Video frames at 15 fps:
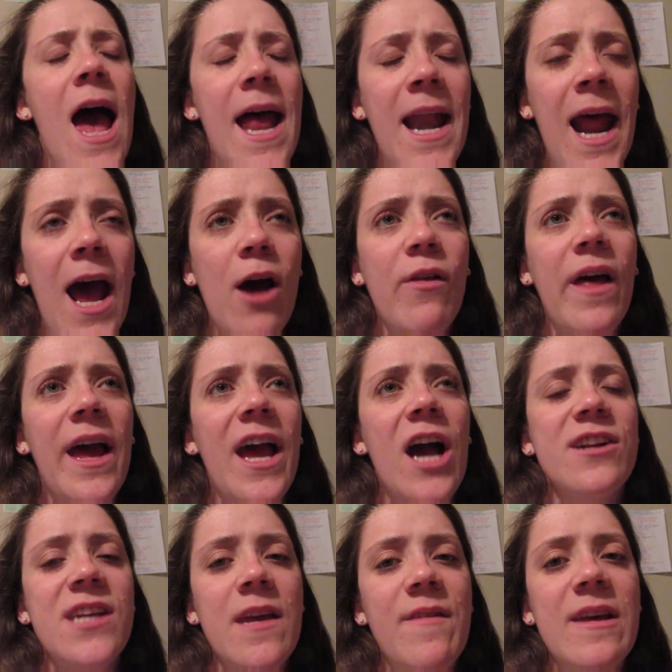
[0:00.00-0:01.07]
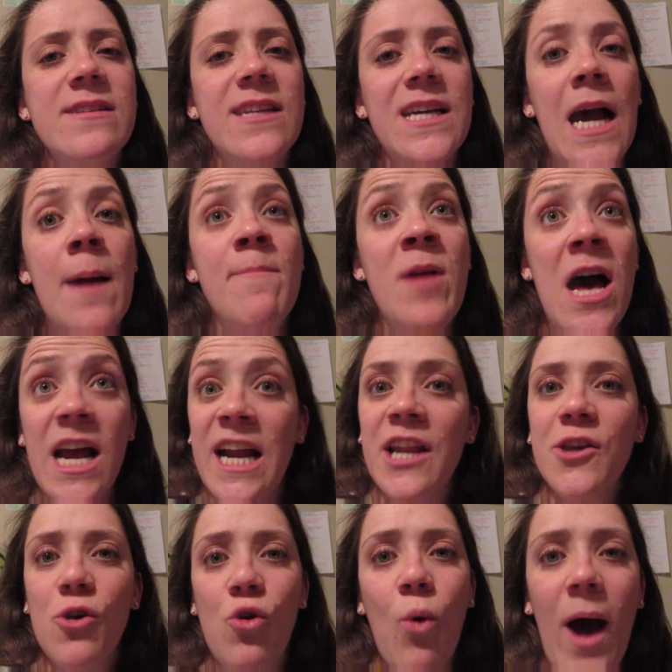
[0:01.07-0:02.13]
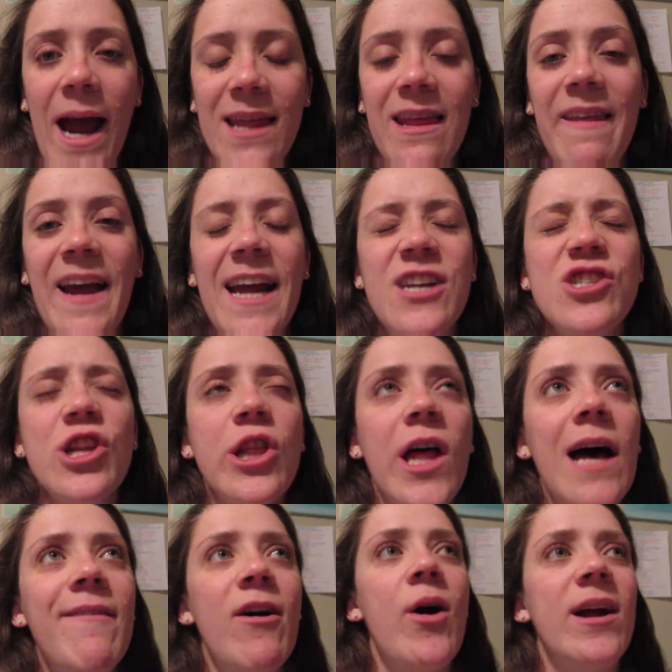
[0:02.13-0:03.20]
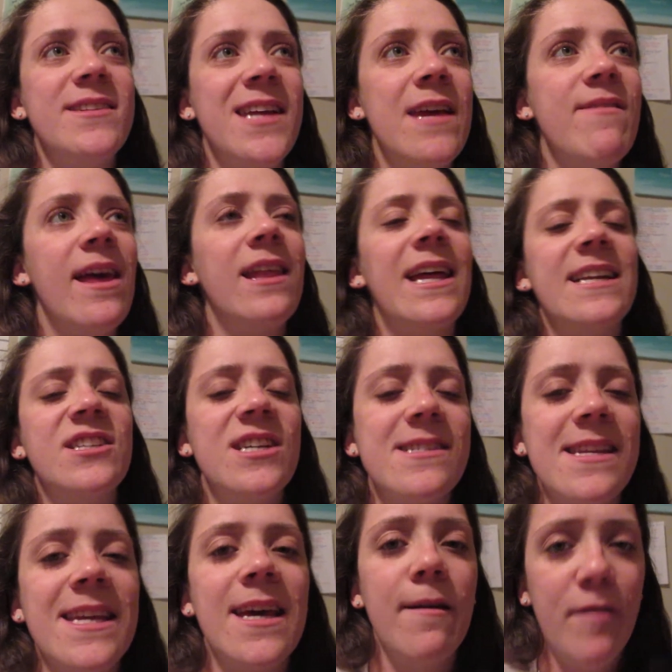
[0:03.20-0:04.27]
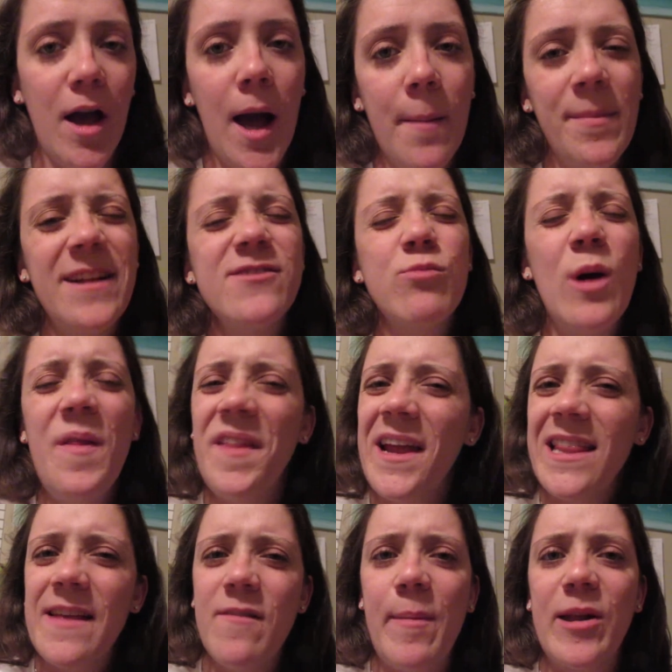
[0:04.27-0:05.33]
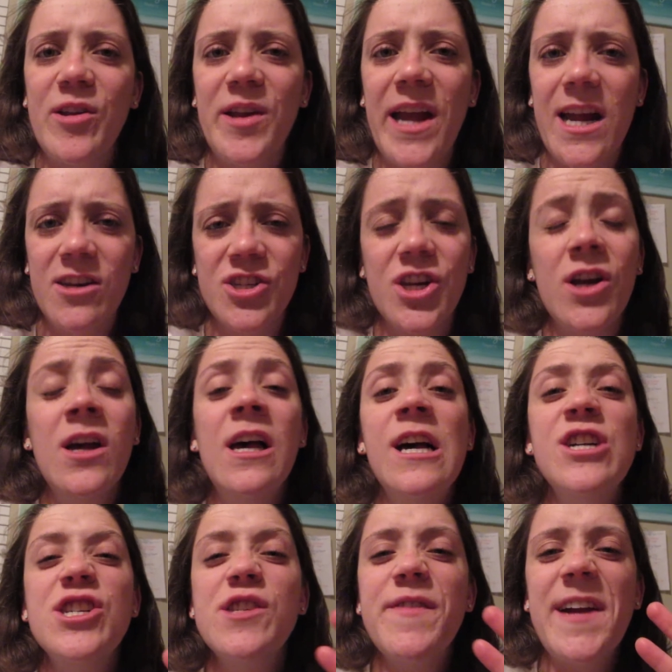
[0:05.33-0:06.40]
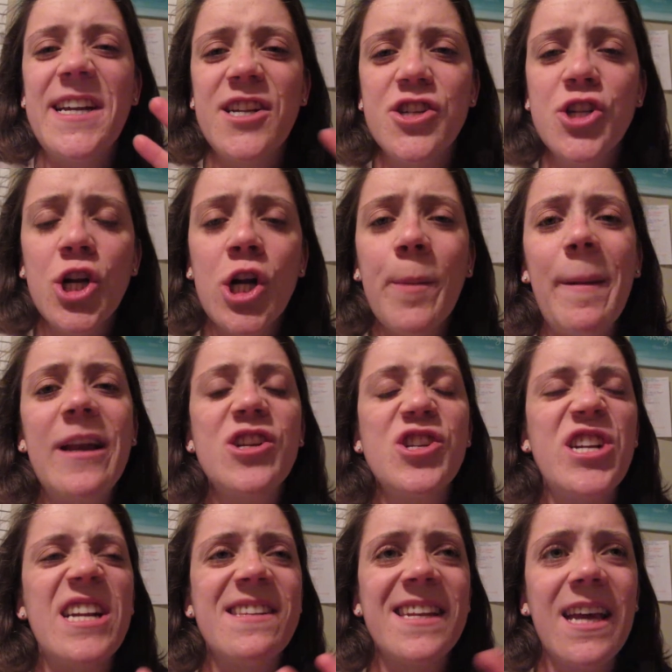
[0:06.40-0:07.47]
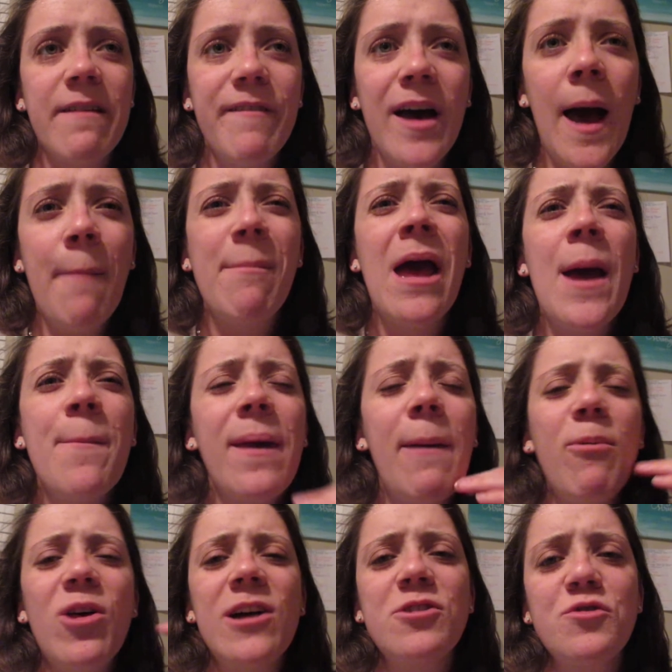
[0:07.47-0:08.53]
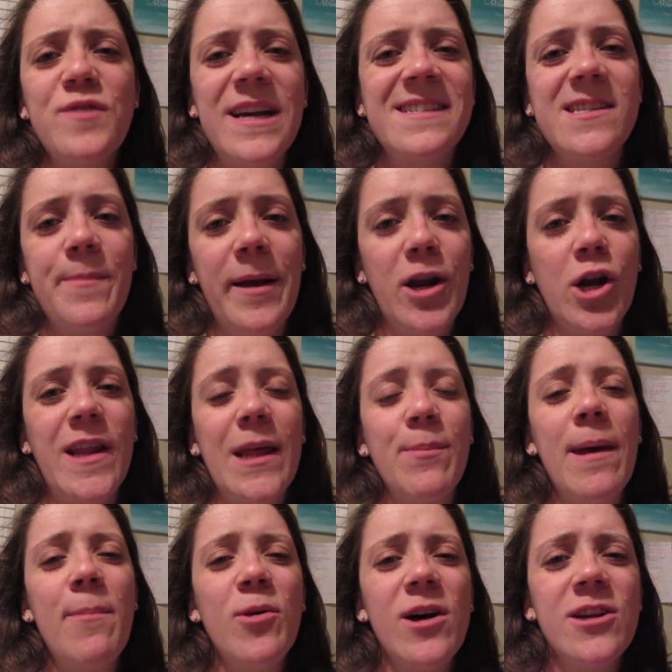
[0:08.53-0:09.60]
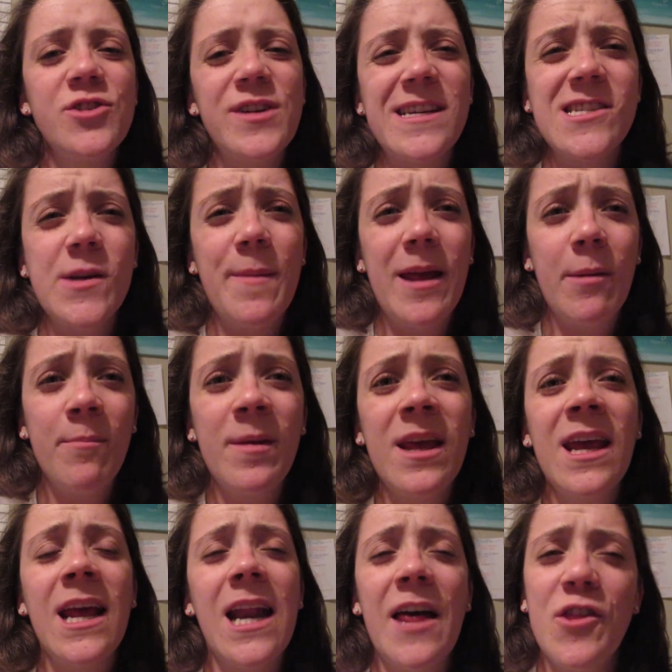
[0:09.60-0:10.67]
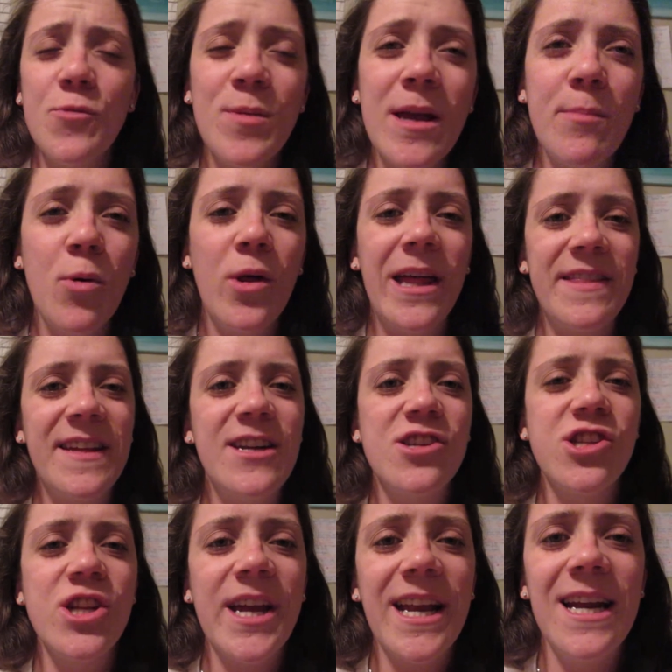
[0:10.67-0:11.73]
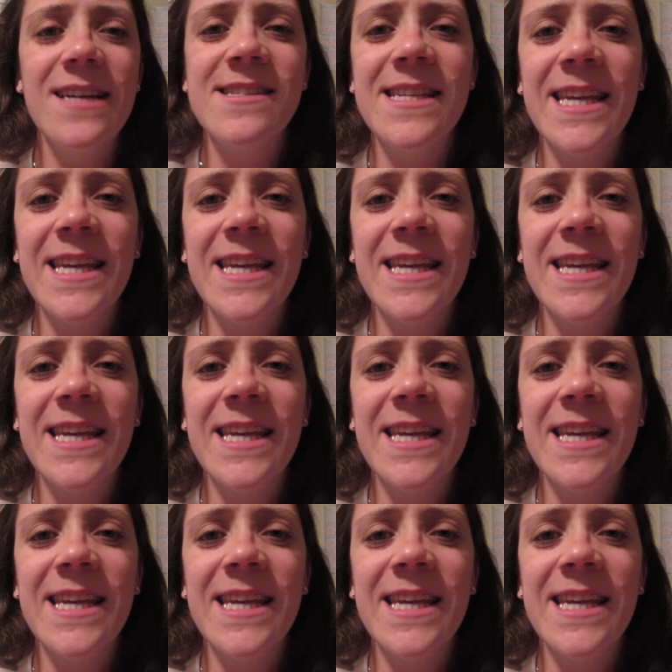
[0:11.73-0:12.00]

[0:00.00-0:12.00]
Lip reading: and how, like, Octavia's like, I'm not gonna go quietly. Like, I just love how Octavia, like, doesn't give up. That's one thing I love about her character. She's very determined. She doesn't give up. People underestimate her. Like, people underestimate me and other people. Like, they just look at us